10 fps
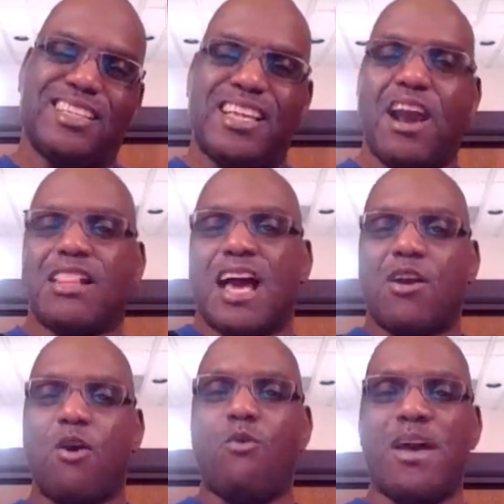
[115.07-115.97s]

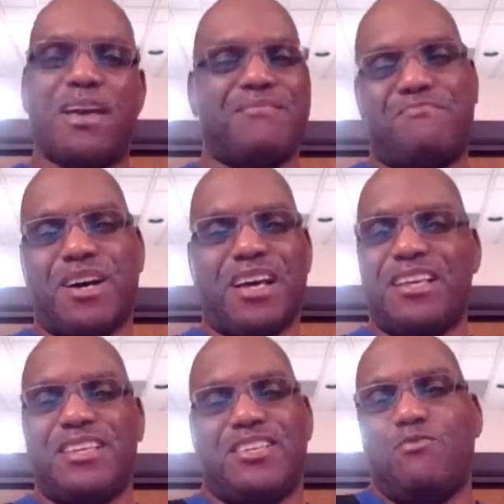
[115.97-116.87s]
Carolina will win,
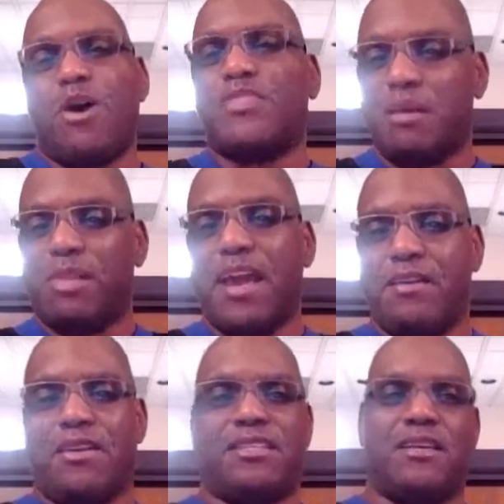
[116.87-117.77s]
but you want them
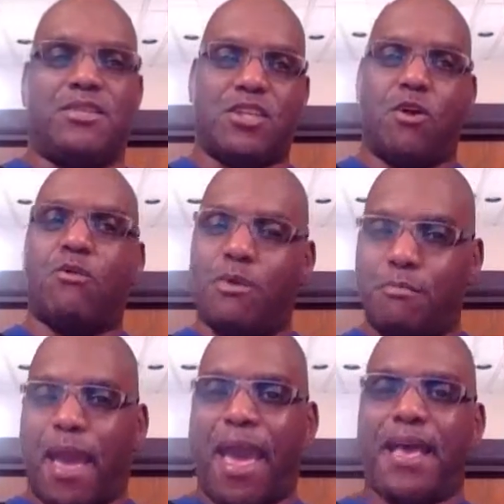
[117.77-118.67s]
later in the season, so
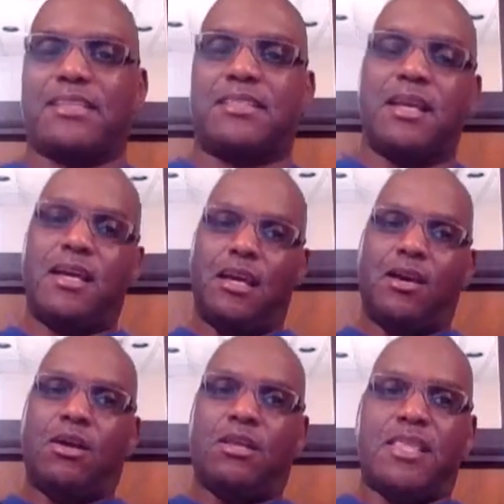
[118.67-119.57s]
pass.
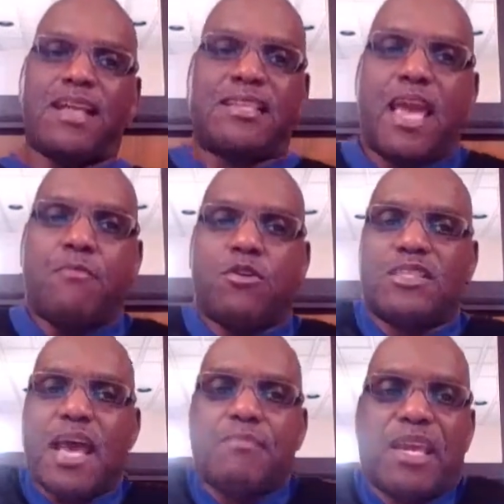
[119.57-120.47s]
Next game on
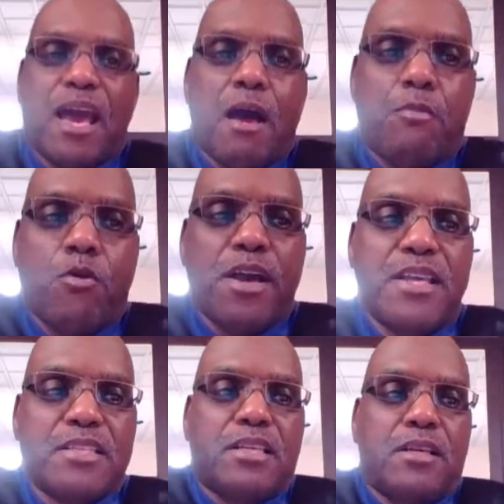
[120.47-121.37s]
tap, the
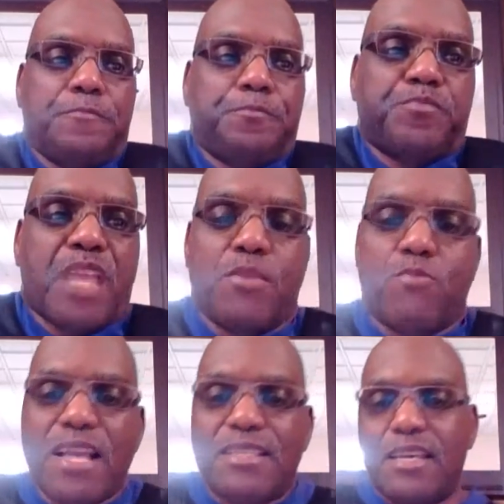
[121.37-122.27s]
Cowboys and the
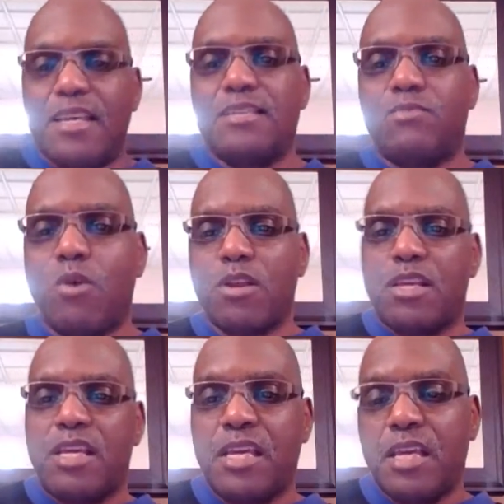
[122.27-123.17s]
Redskins, of
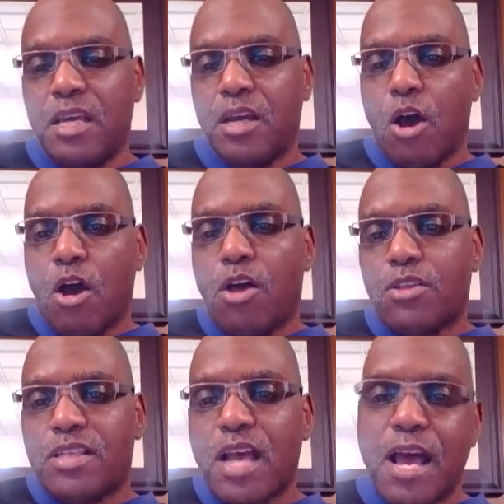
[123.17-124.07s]
the
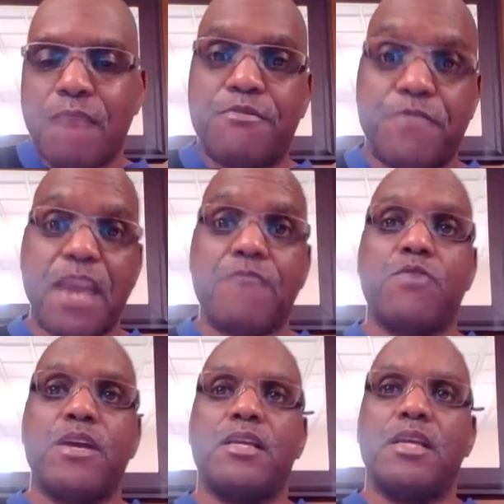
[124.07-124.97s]
all-time
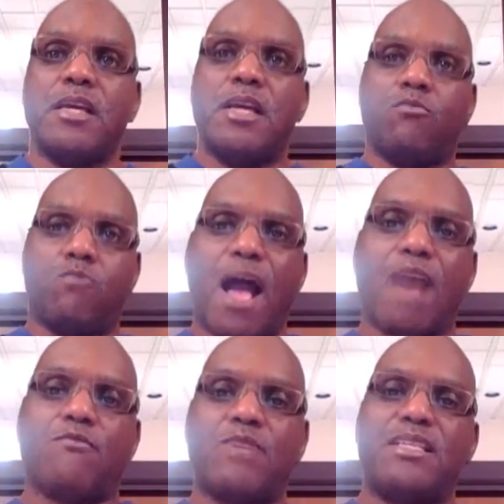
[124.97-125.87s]
favorite
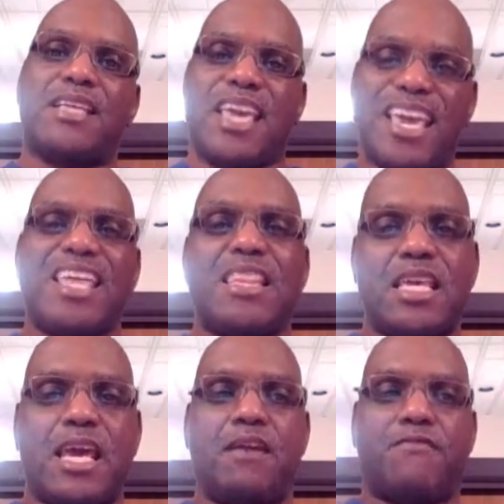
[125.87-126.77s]
rivalries in
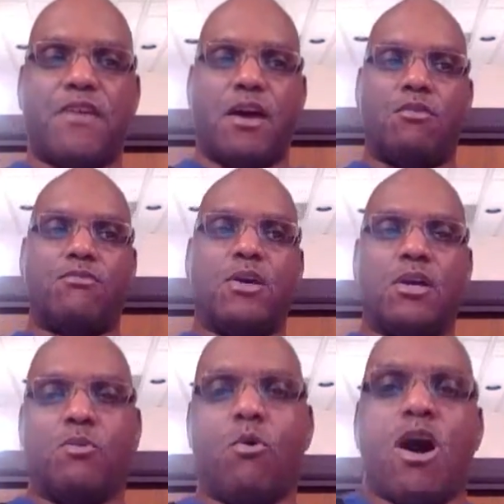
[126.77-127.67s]
the NFL.
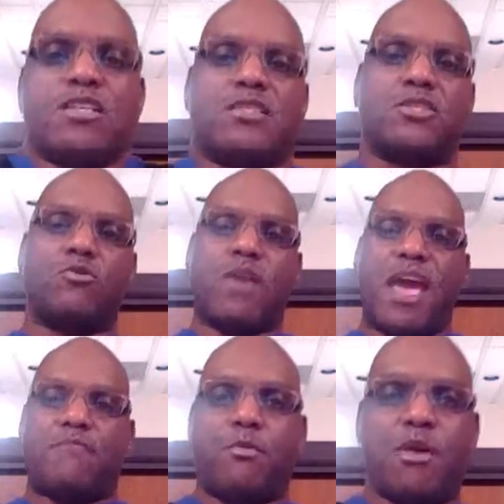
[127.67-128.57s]
Washington's a
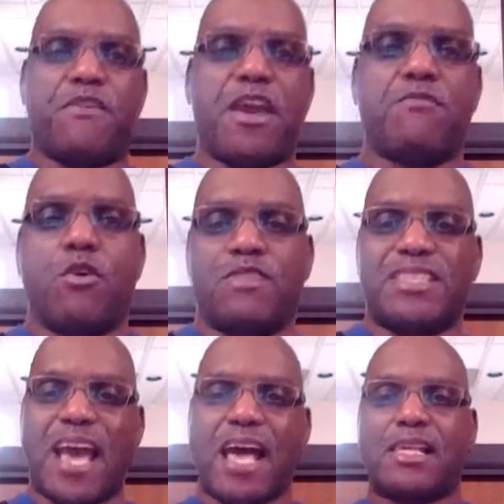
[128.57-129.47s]
2.5-point favorite over
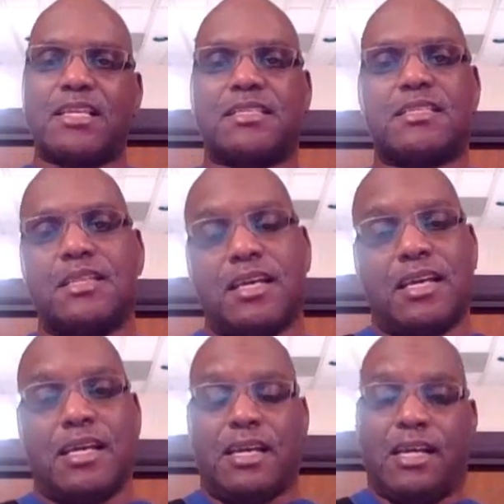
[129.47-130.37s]
Dallas.
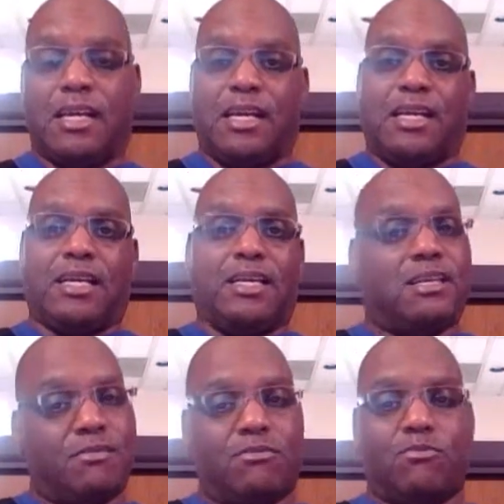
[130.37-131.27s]

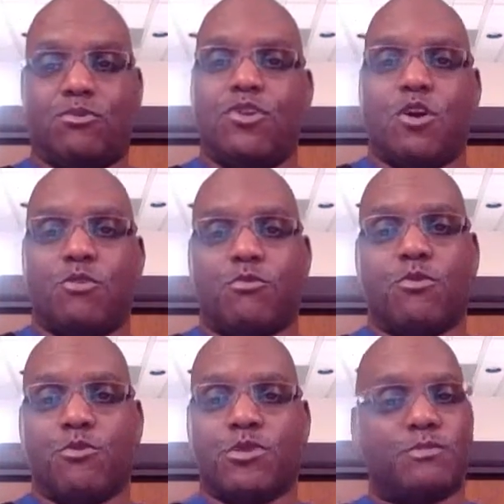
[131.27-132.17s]
You know the
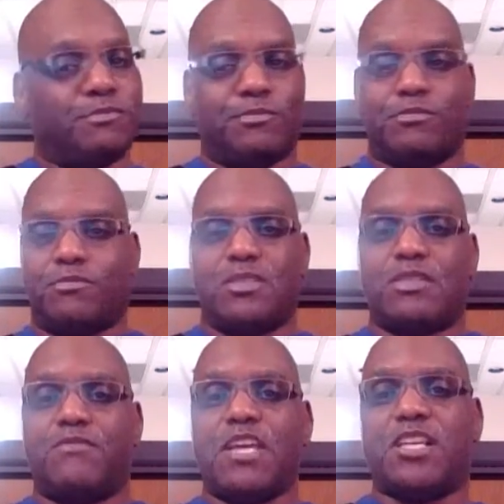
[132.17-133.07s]
rules.
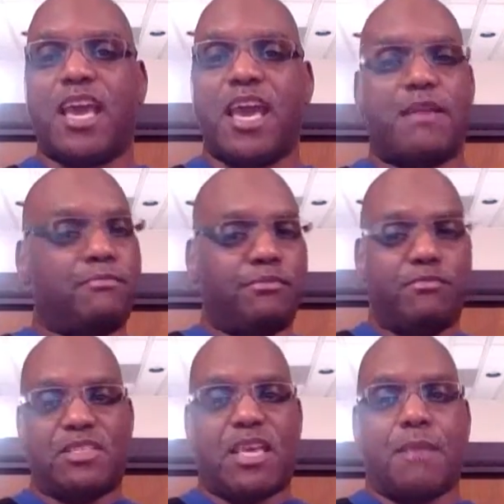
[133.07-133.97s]
Division game,
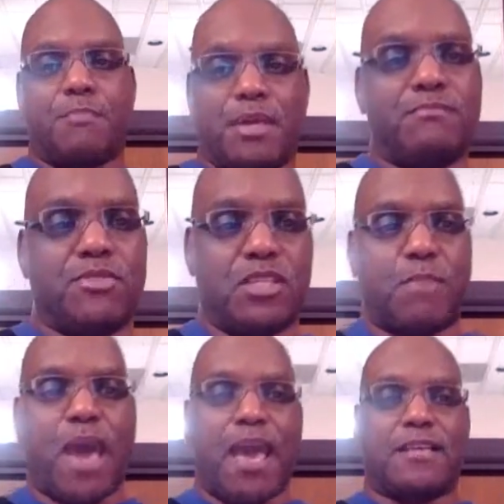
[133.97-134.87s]
skip it. Just
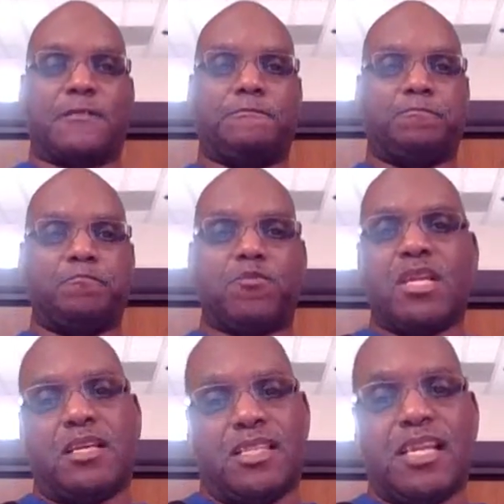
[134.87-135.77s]
pass.
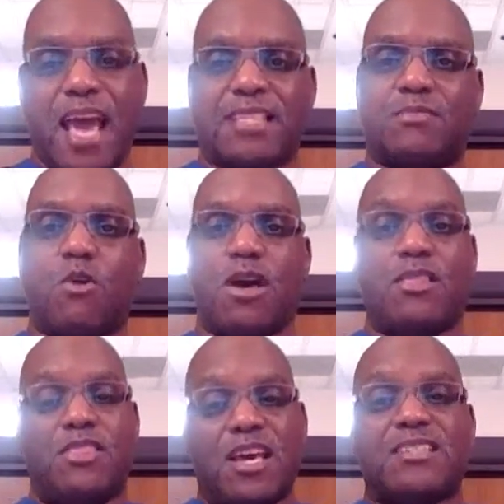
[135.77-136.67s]
The next
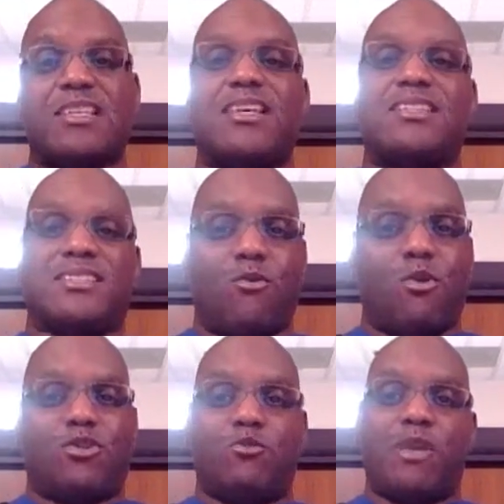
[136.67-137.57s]
one. This is
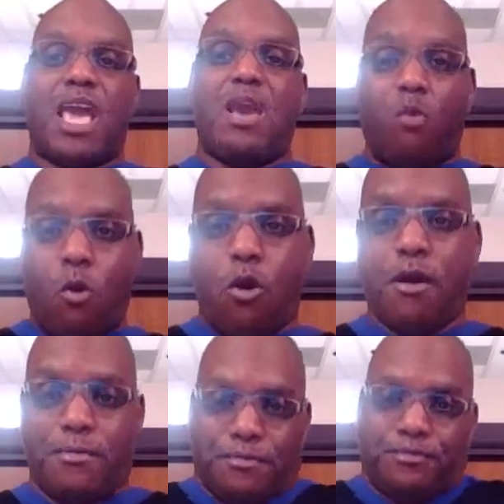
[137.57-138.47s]
going to be a
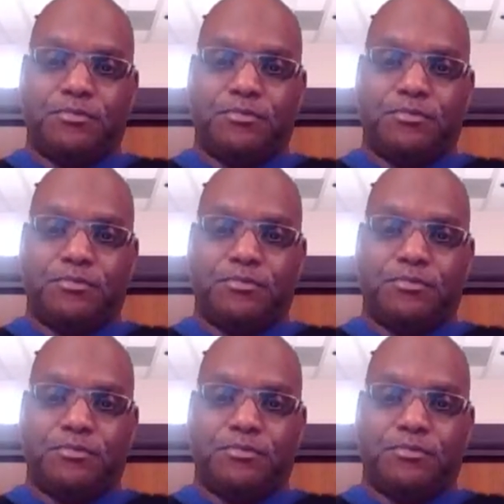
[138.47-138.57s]
war.